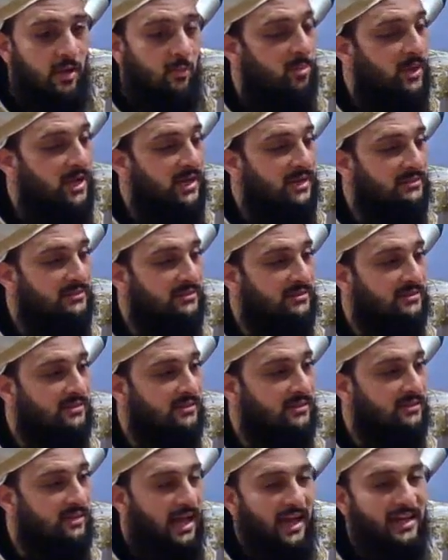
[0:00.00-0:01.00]
But
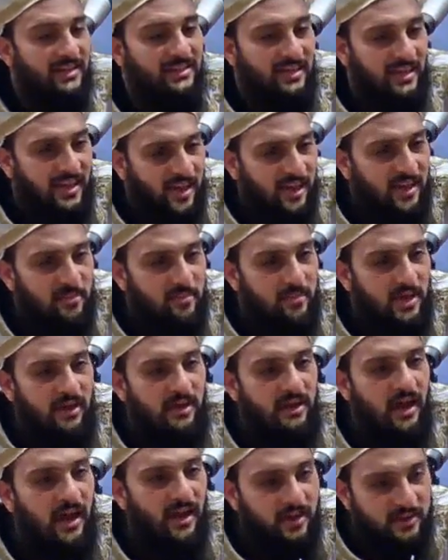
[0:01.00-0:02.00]
I came
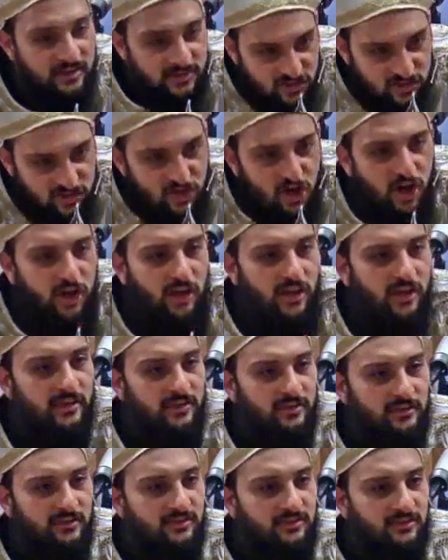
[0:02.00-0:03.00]
and I saw
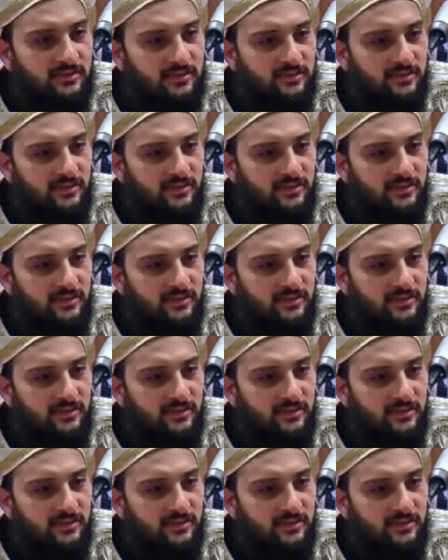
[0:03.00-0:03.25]
it.